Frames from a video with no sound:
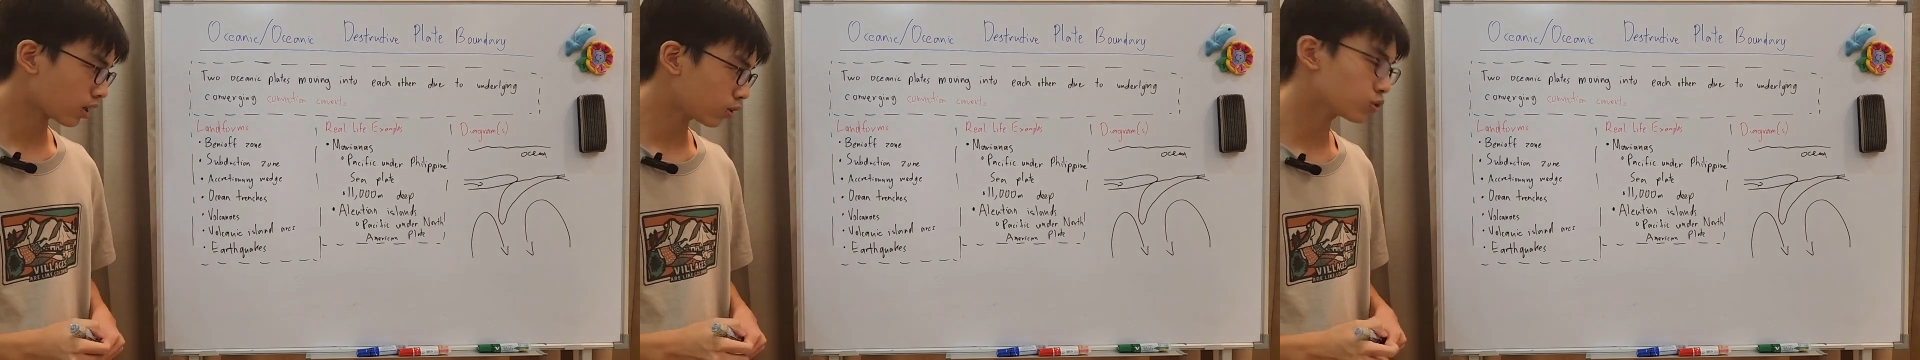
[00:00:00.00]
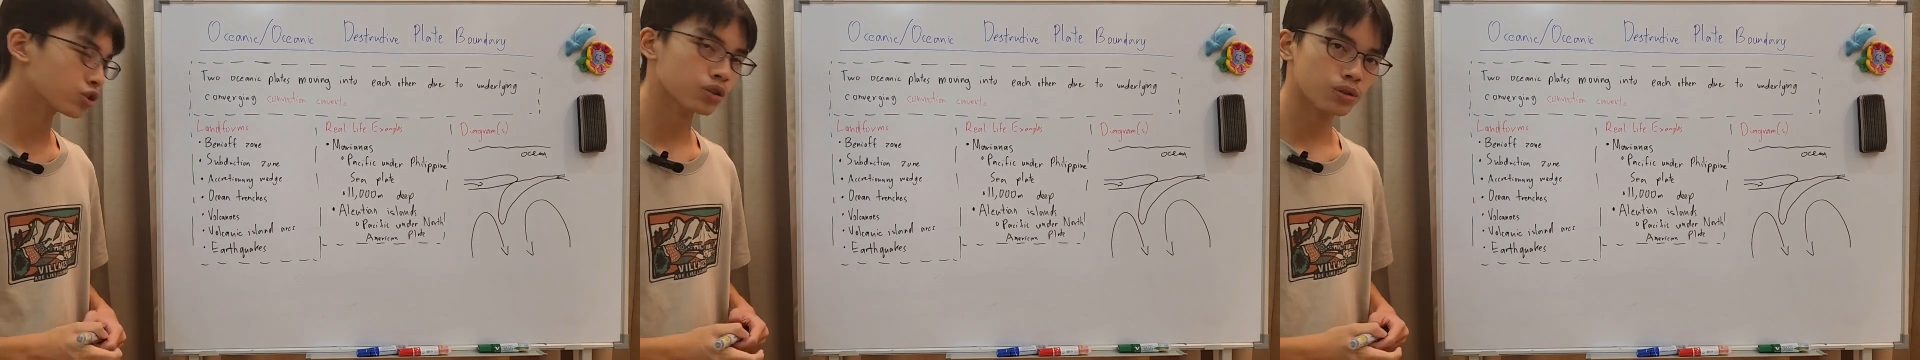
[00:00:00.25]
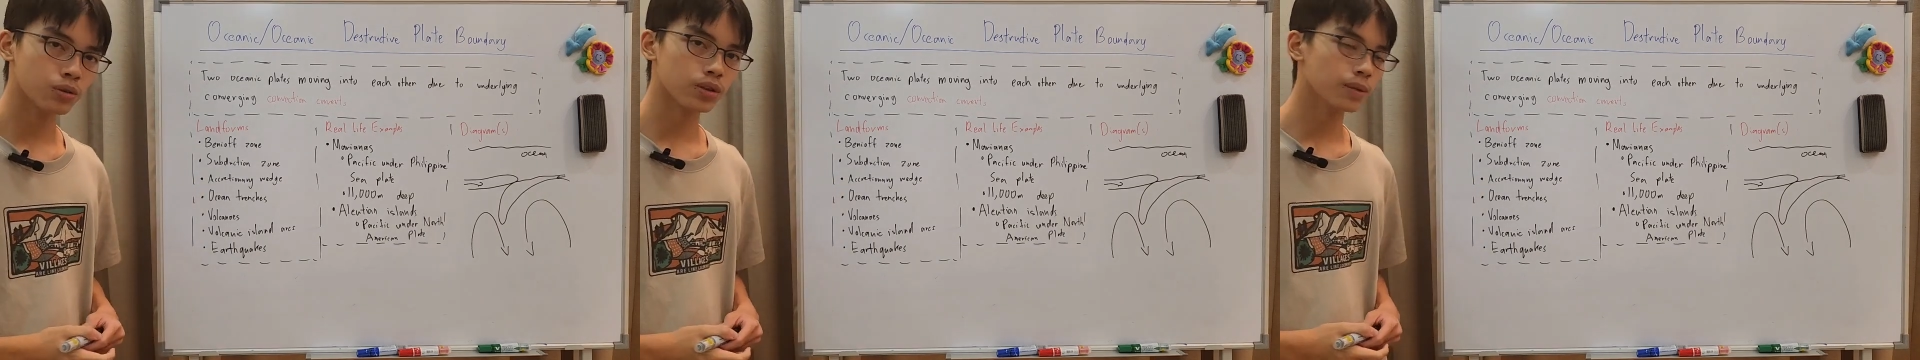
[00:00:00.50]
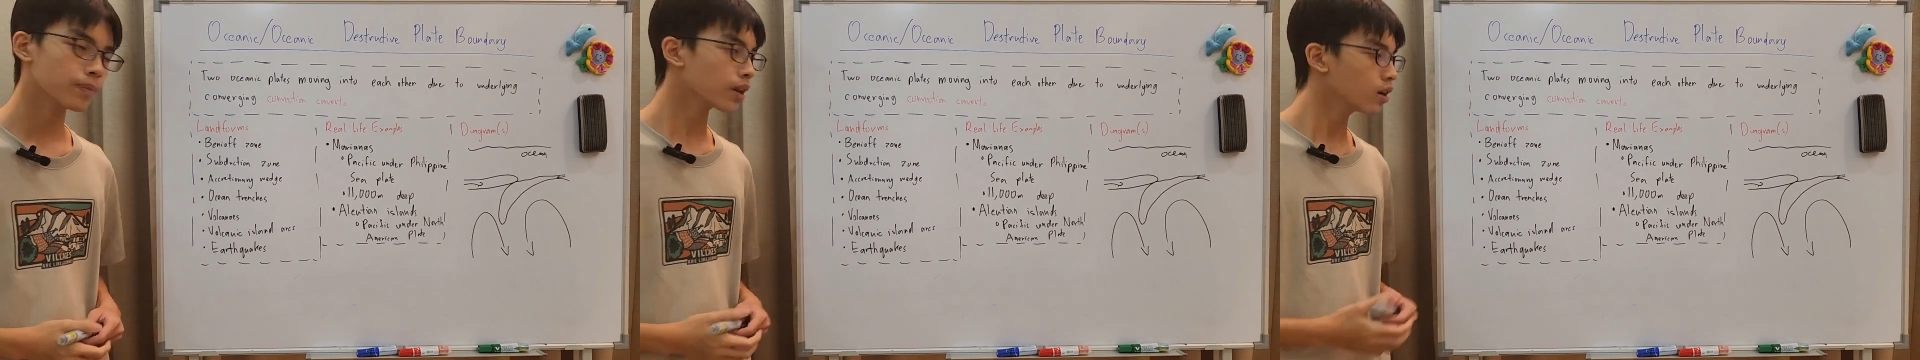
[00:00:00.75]
you should know
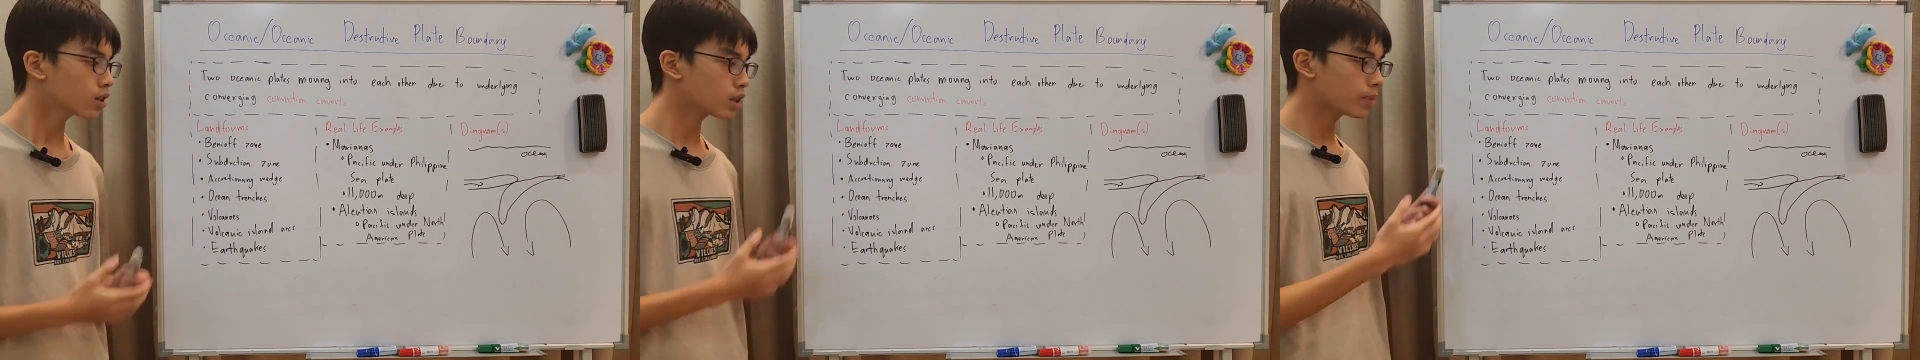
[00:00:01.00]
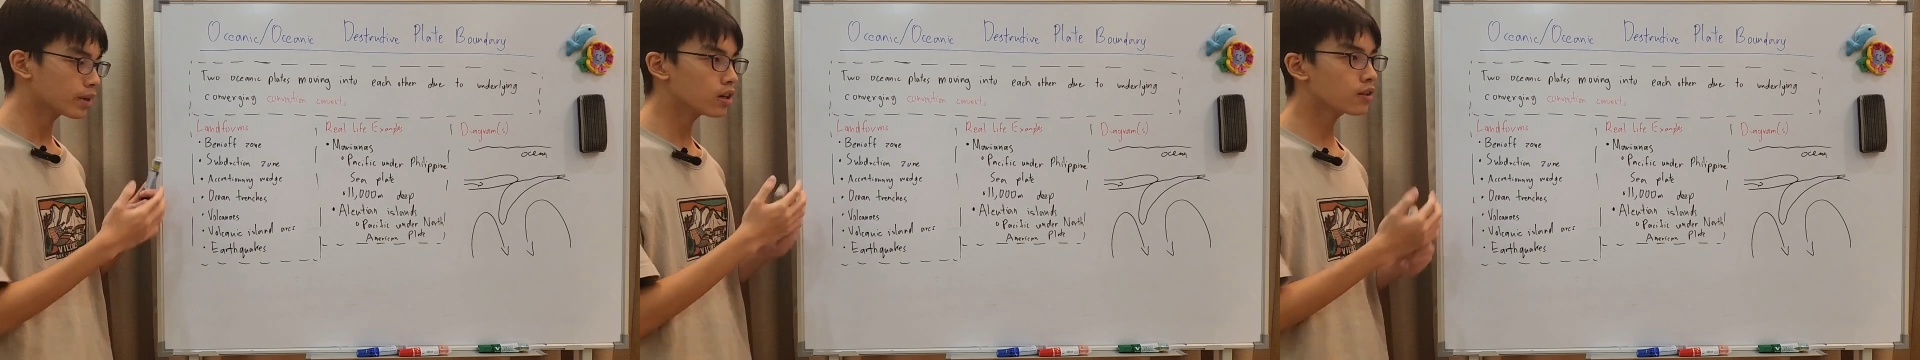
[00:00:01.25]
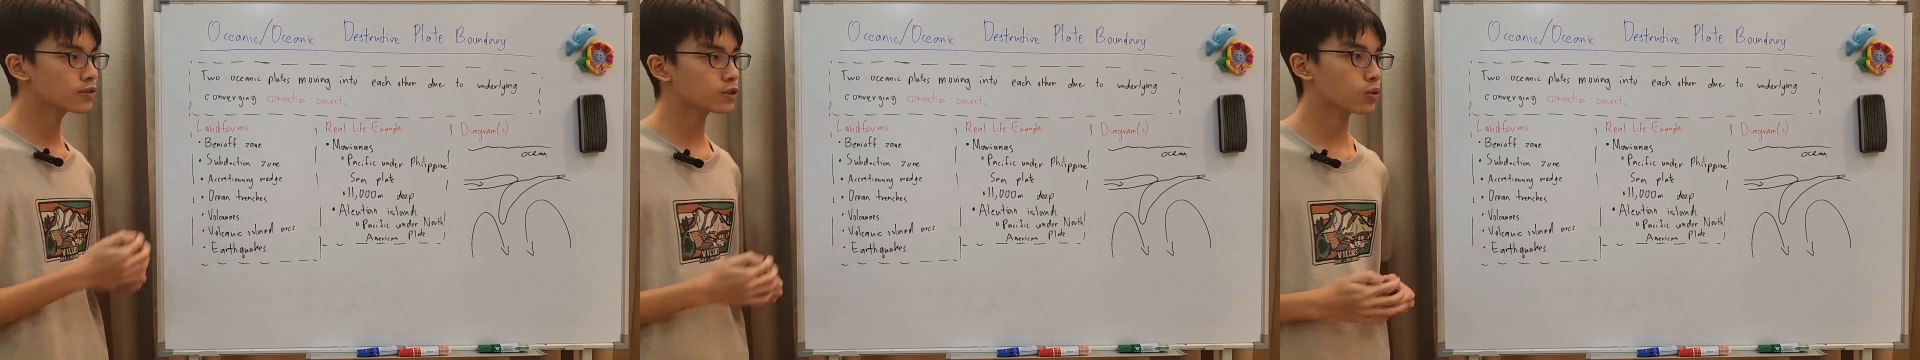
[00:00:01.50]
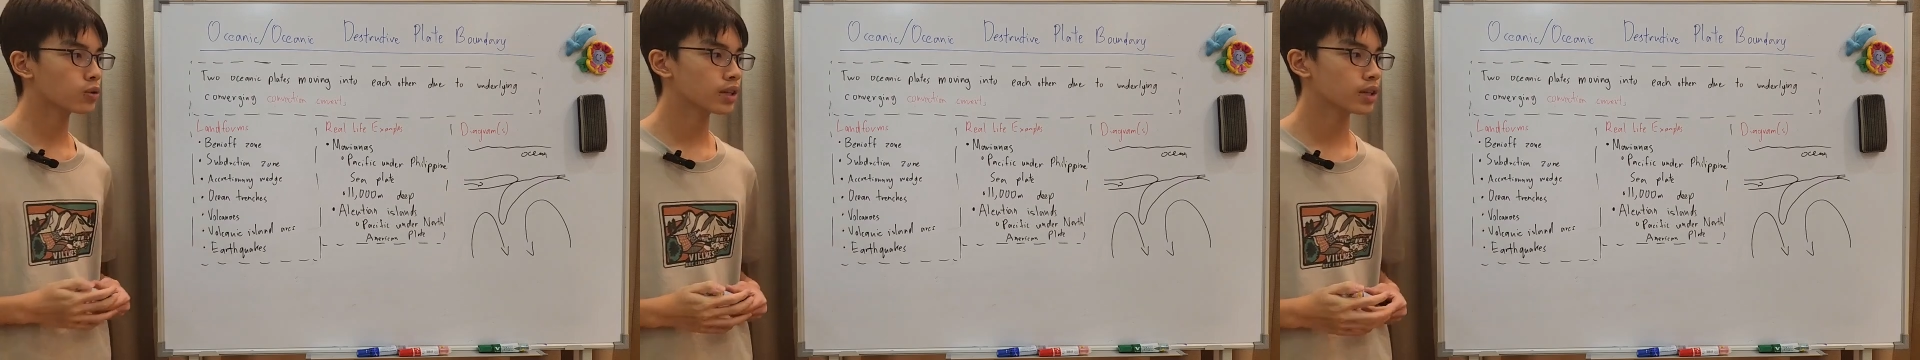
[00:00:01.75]
them. The Benioff
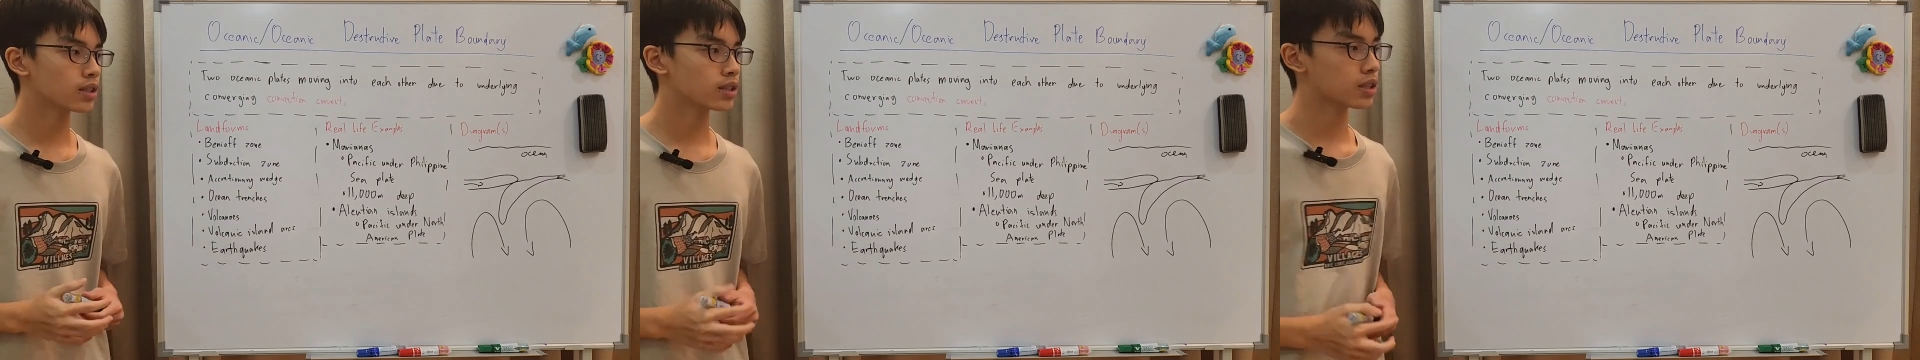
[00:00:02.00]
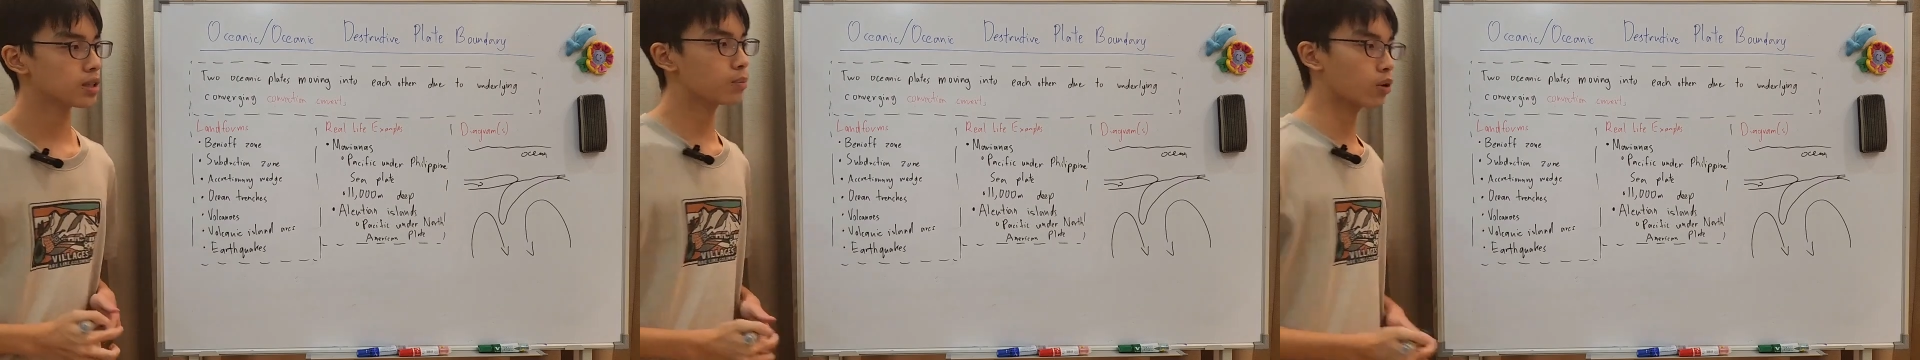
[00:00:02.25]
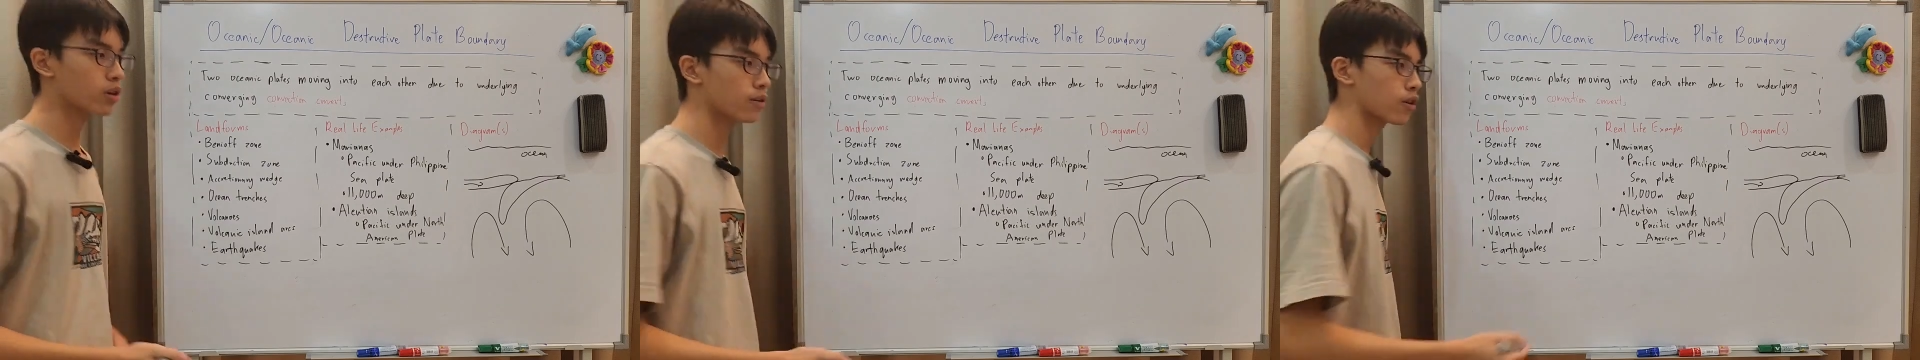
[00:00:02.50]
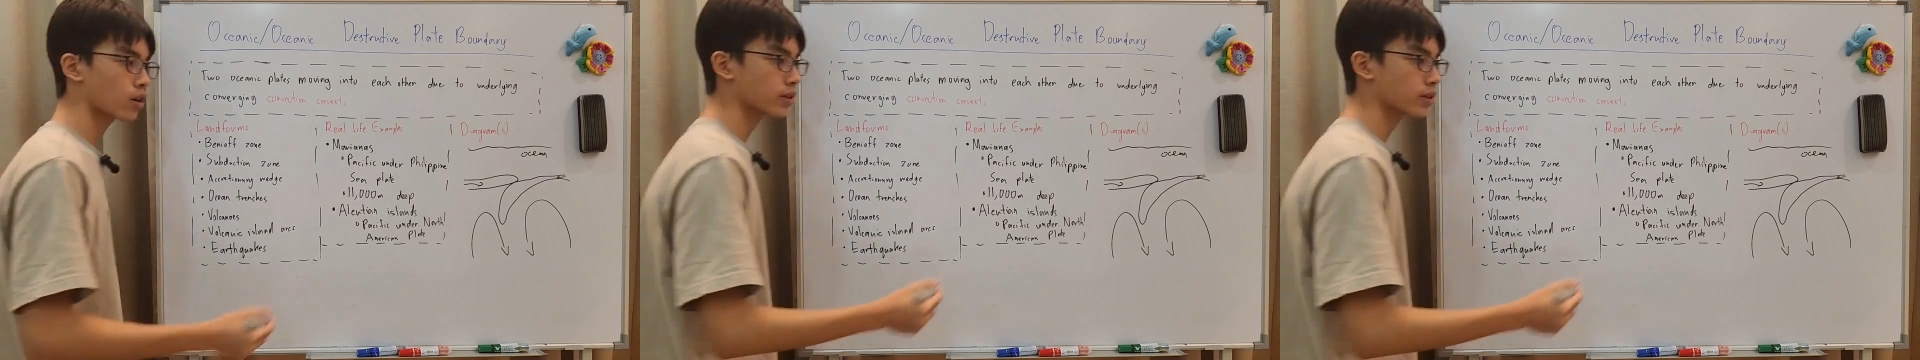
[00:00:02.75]
zone is the point of